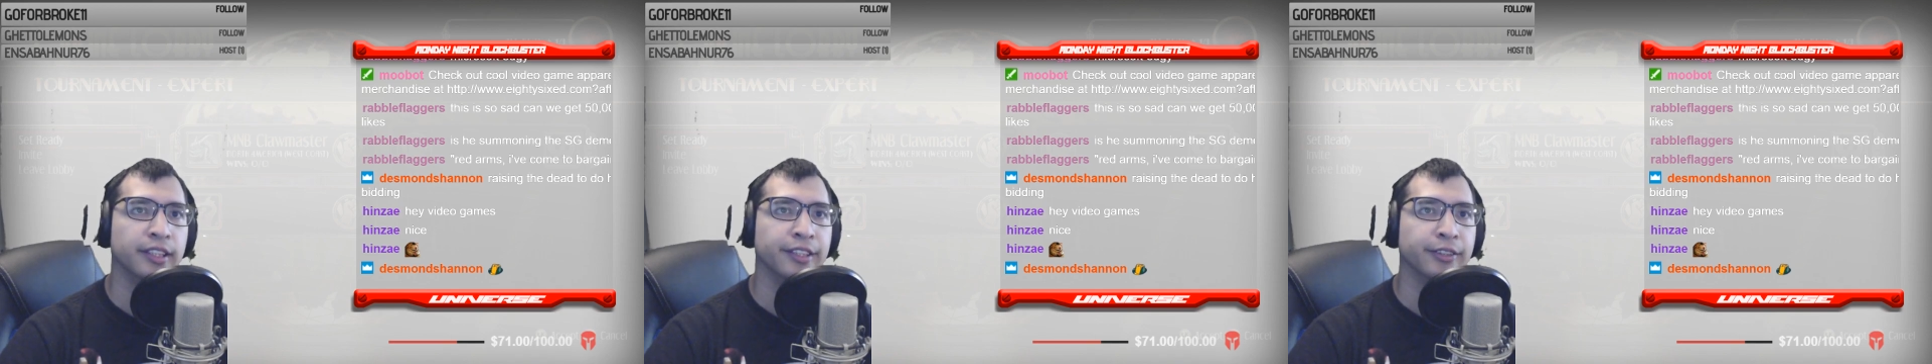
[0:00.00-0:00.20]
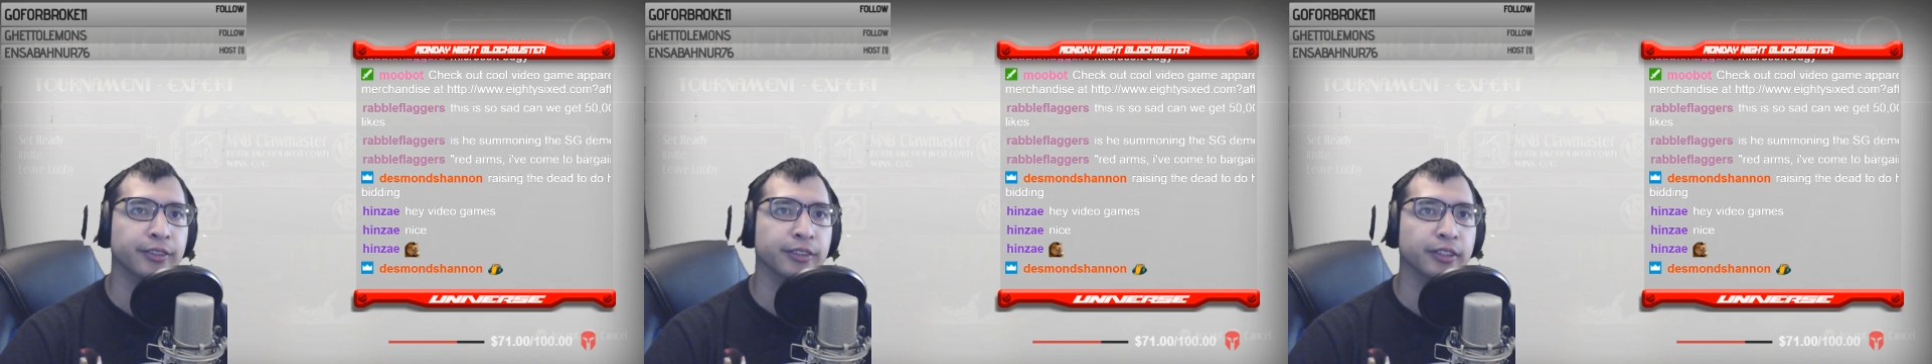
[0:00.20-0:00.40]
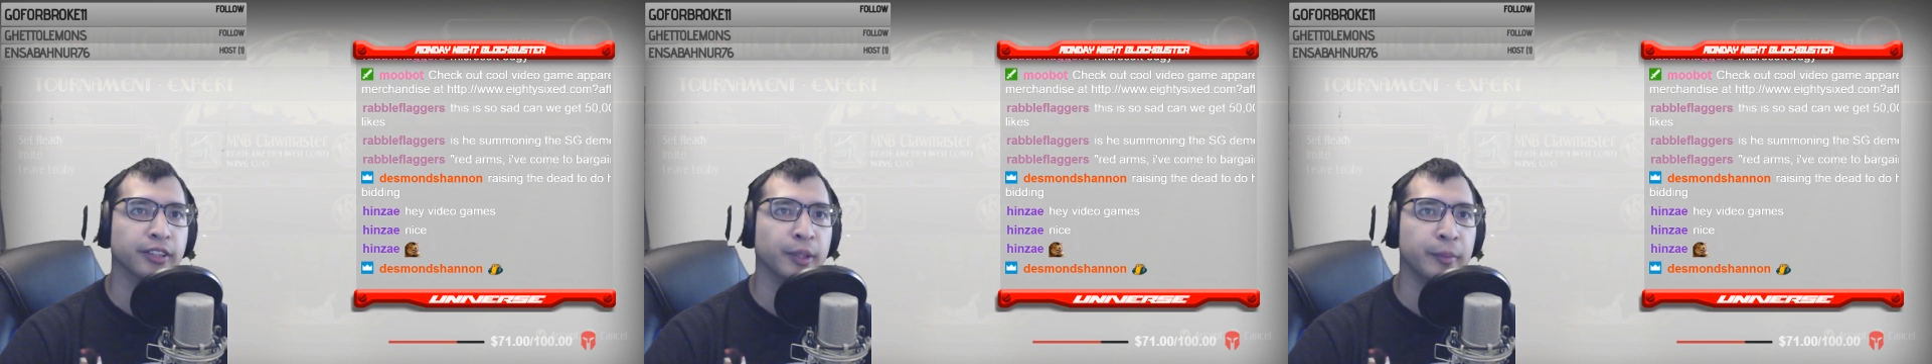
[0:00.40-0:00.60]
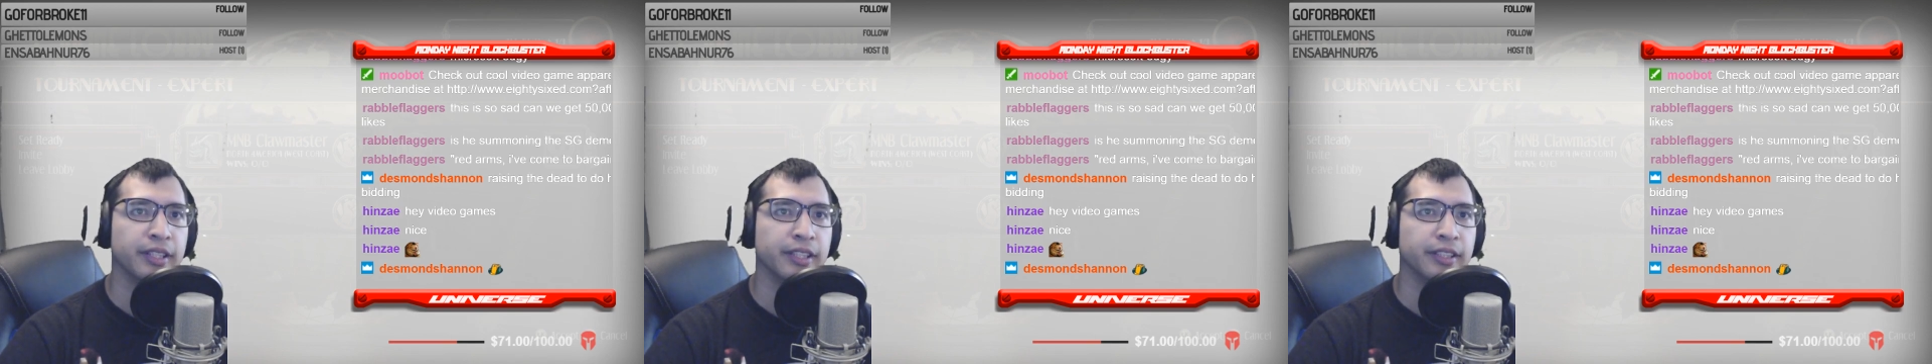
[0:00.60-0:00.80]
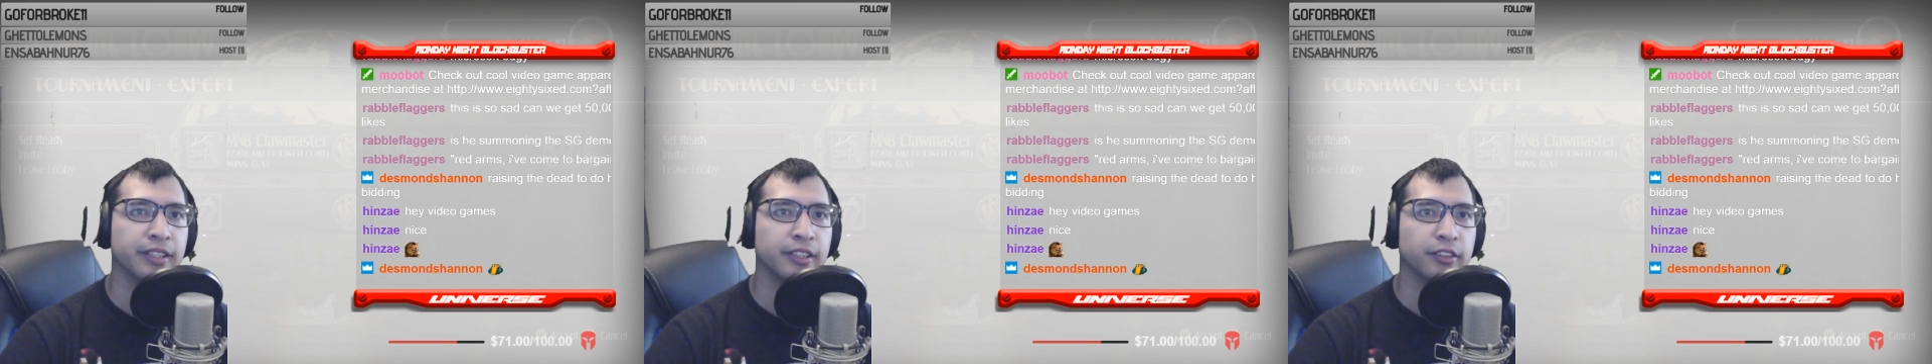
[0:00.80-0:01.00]
And also, let me
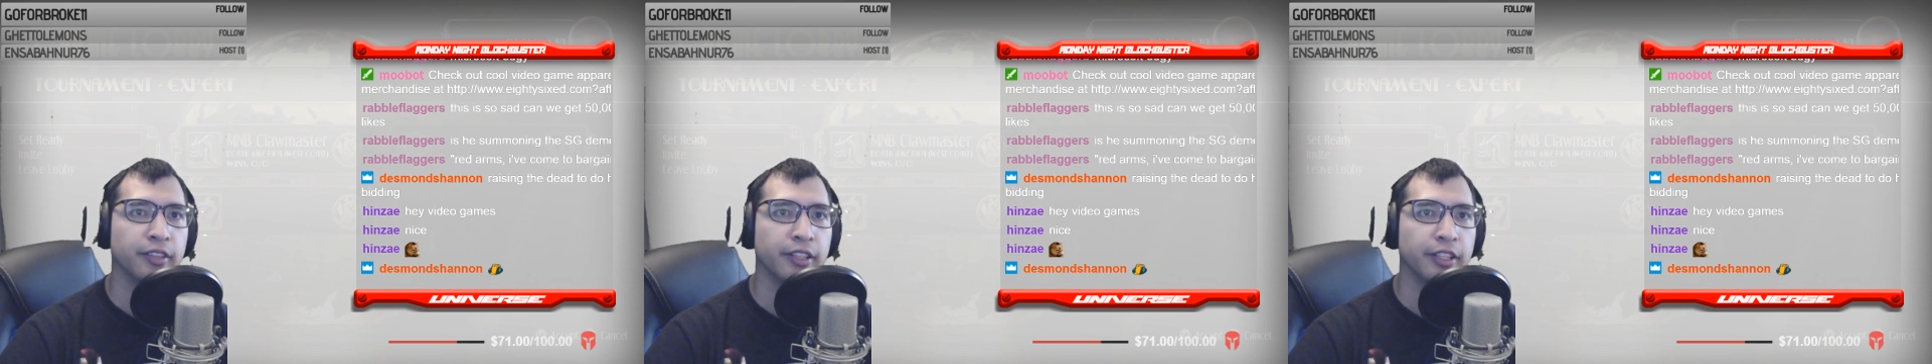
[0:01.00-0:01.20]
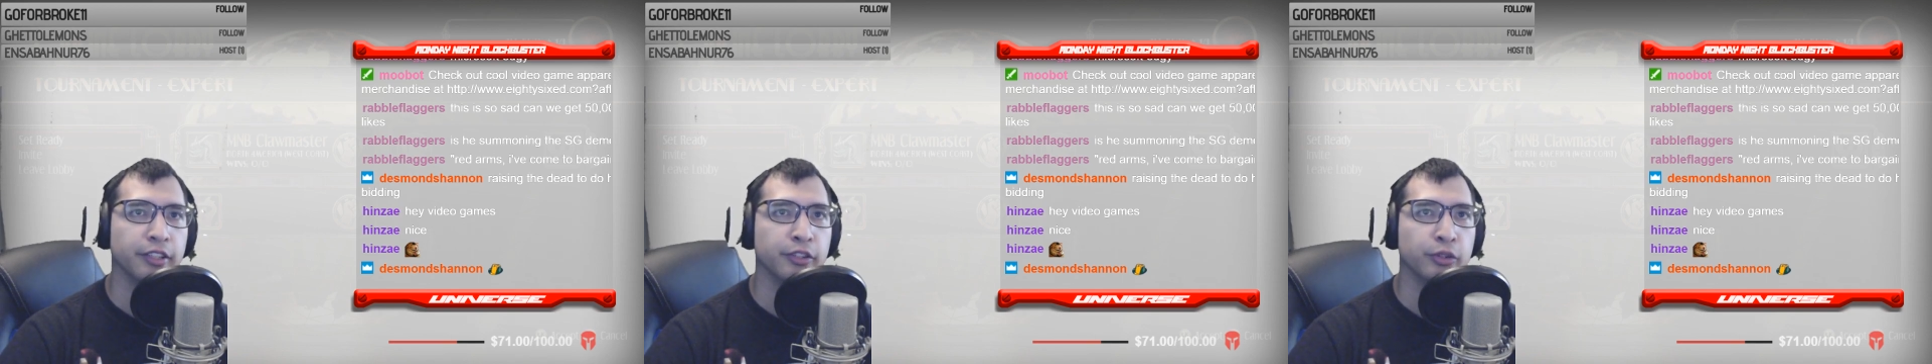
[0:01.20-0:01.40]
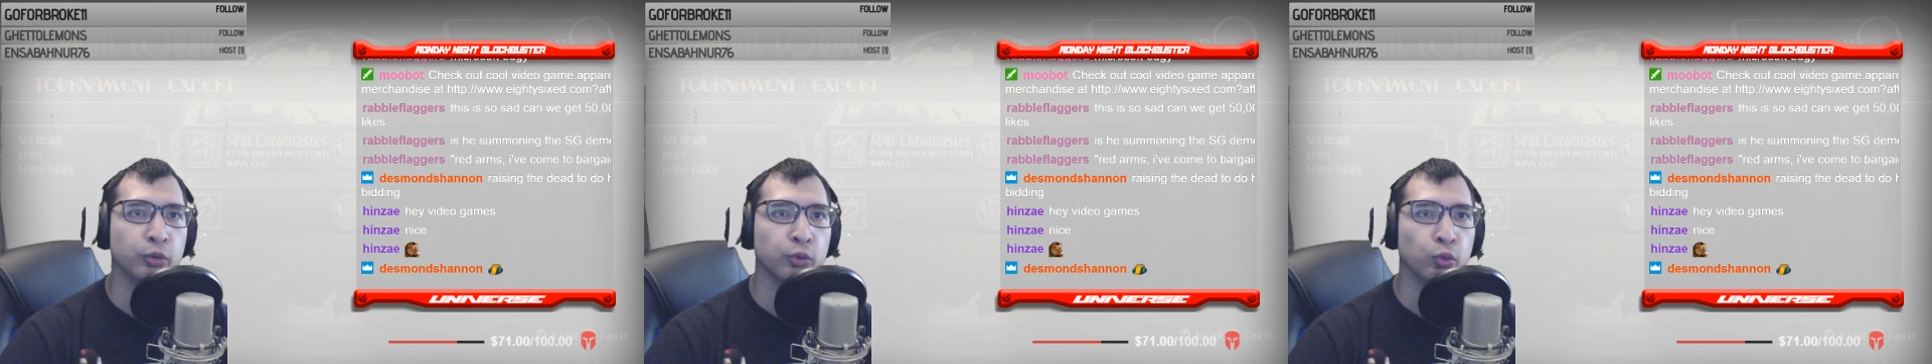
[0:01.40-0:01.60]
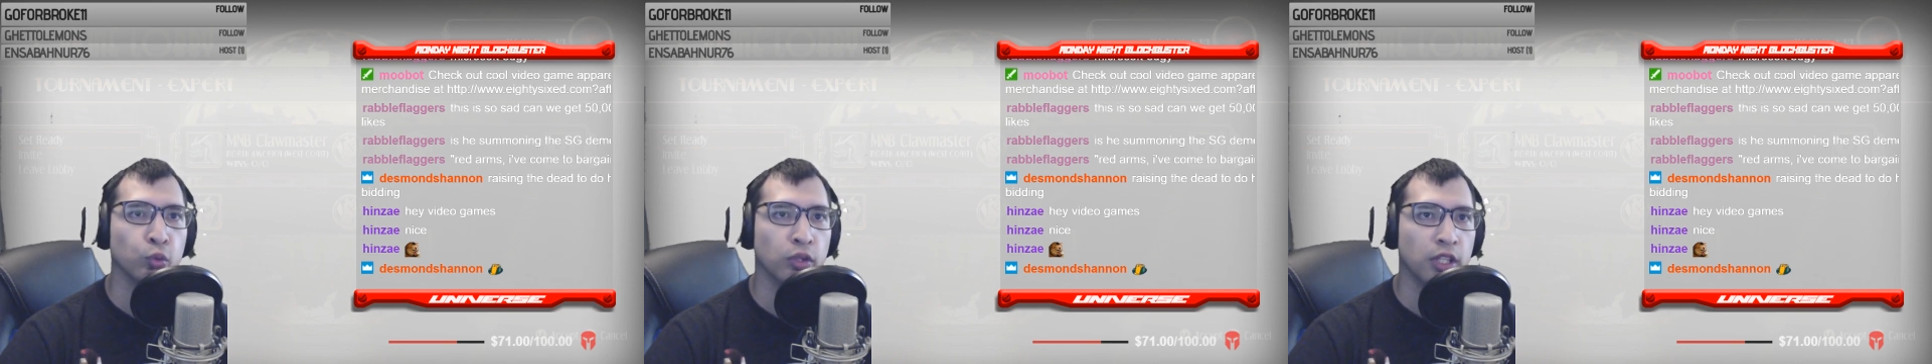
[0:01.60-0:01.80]
get this ready too.